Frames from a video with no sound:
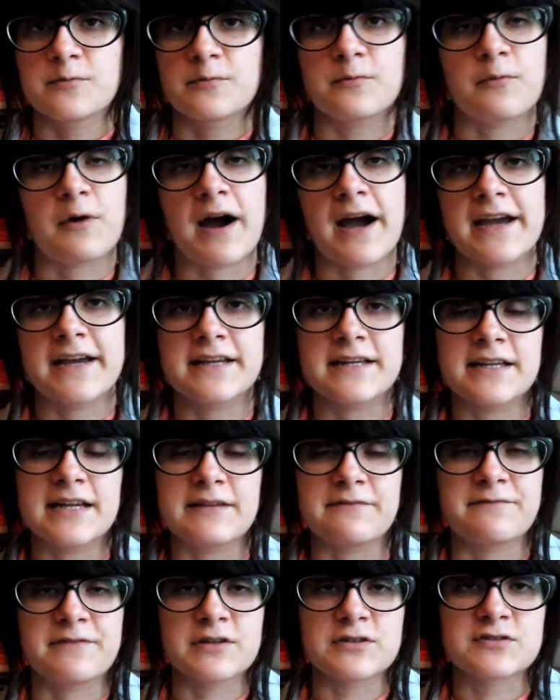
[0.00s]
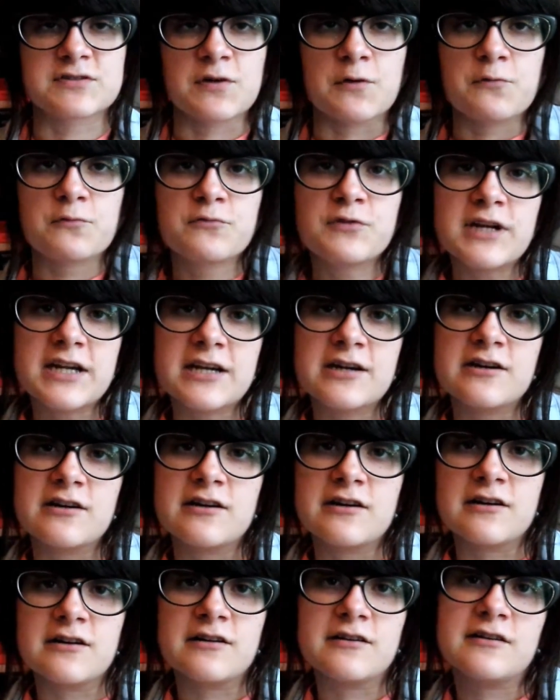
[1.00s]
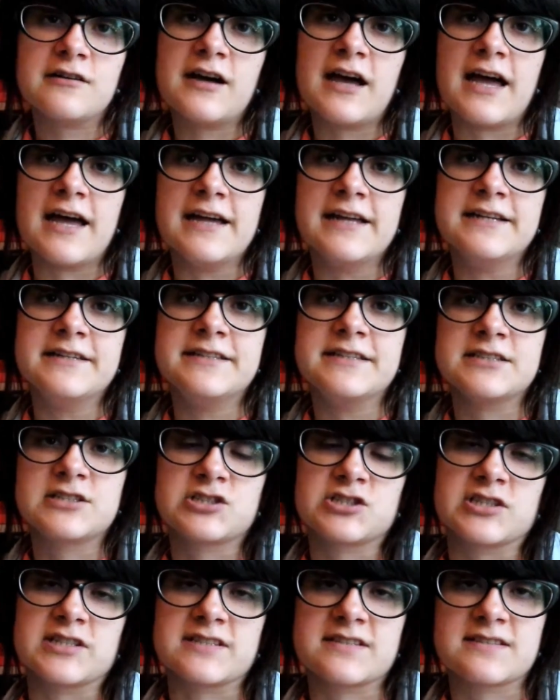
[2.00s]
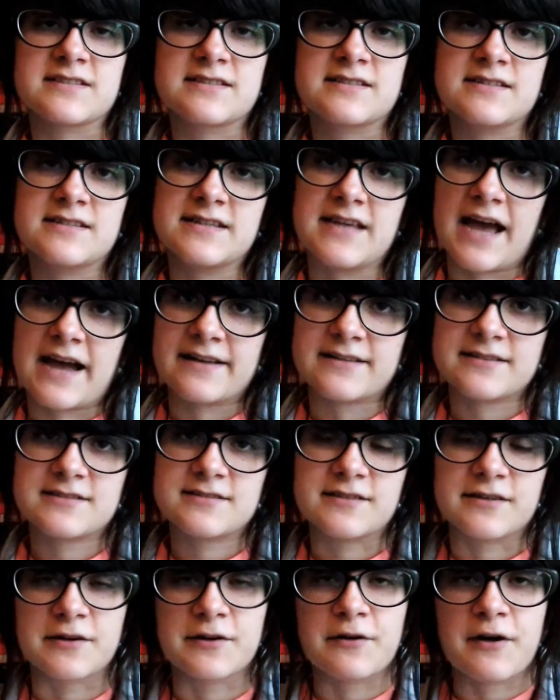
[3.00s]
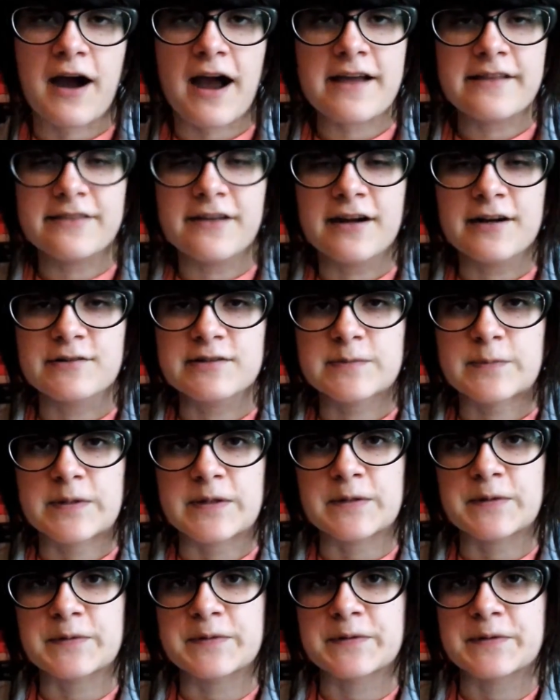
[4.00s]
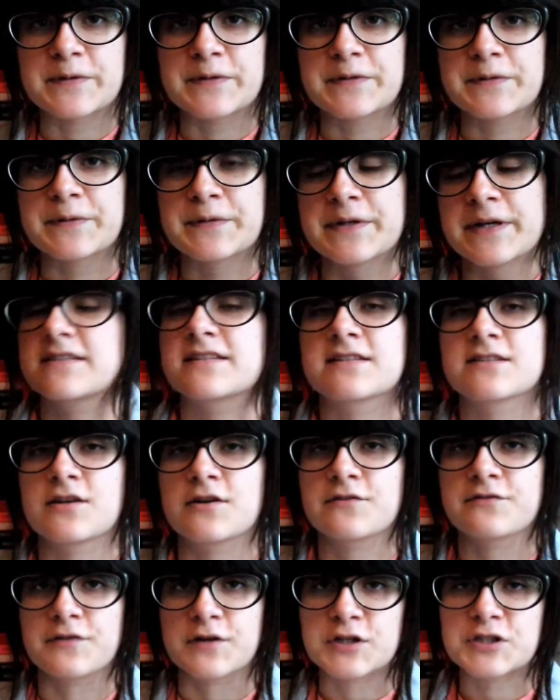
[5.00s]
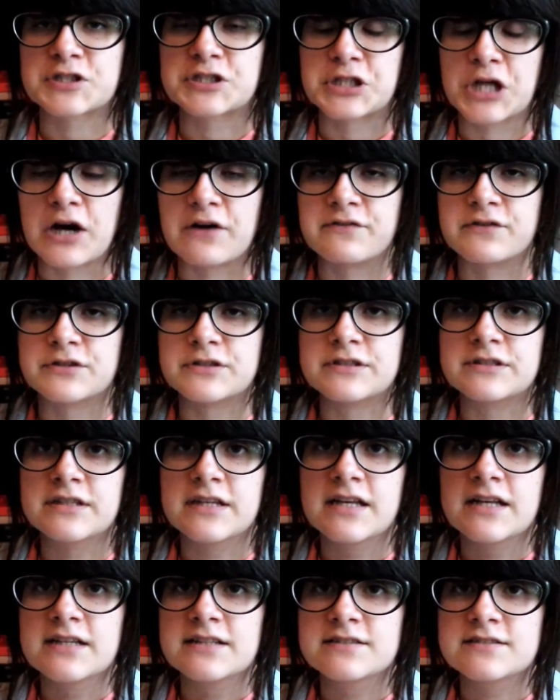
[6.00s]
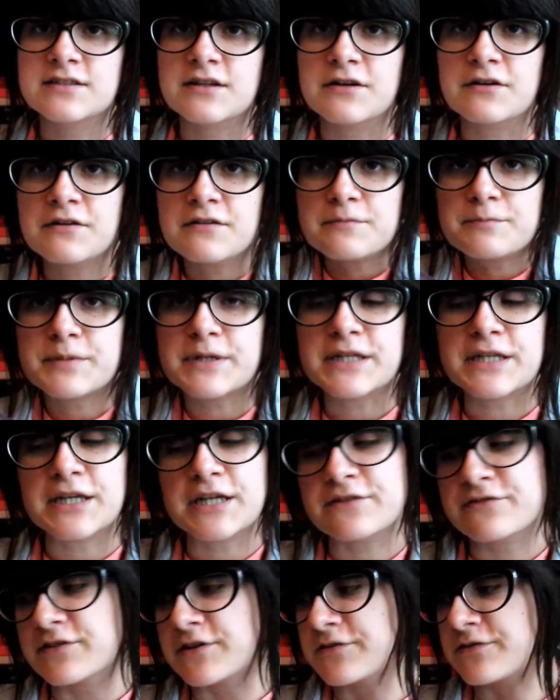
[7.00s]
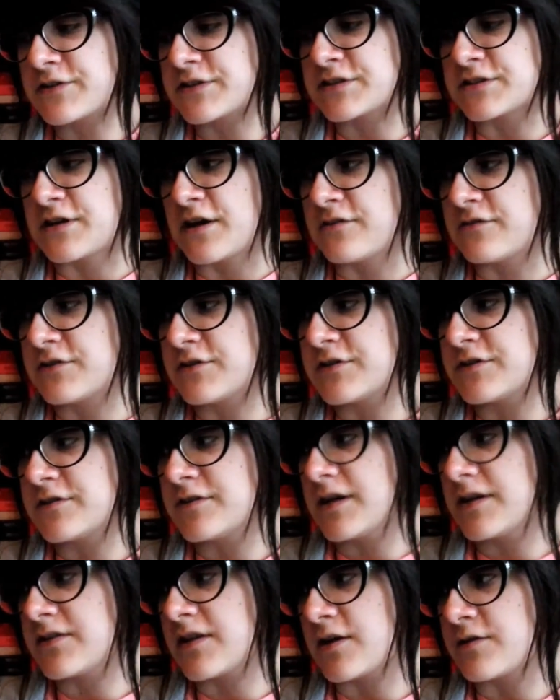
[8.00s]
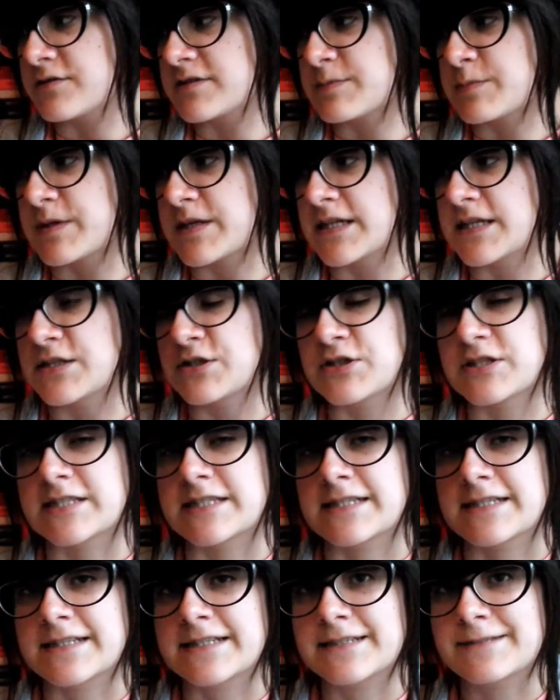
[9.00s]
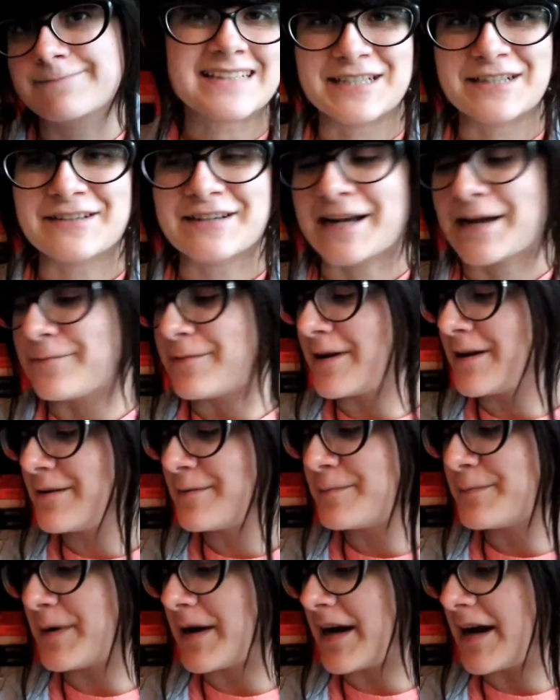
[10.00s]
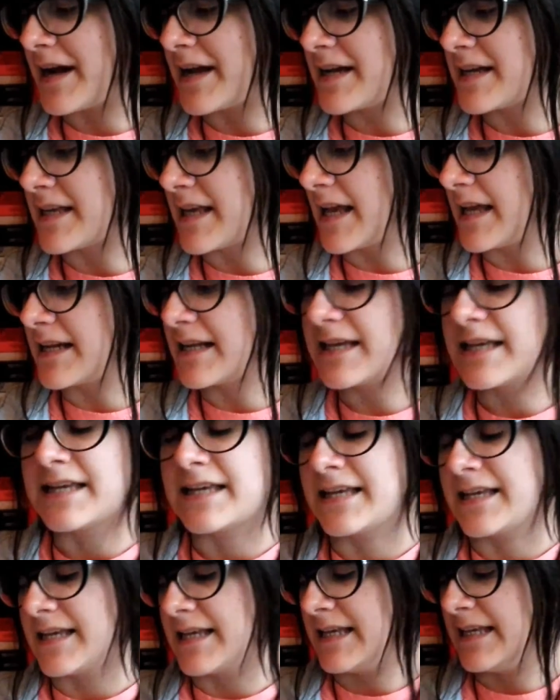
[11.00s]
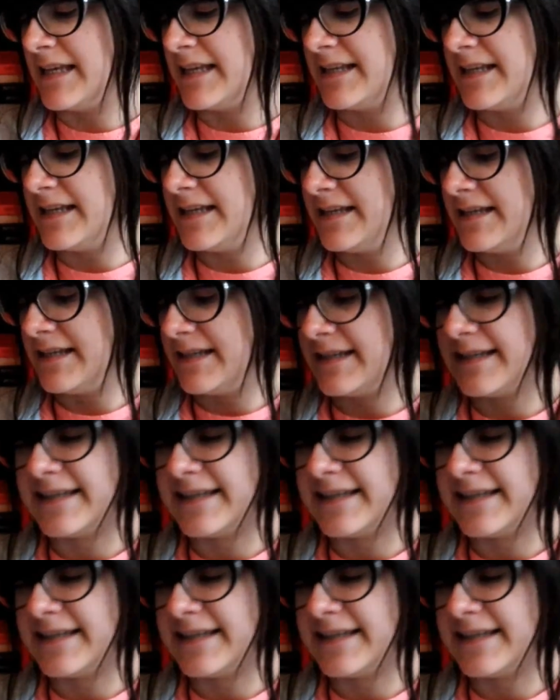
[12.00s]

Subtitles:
why it feels so real, and it's just, yeah. So I thought it was pretty cool. This is her first novel. So, pretty good for a first novel. I thought it was pretty interesting. Dear Emma by Heaney?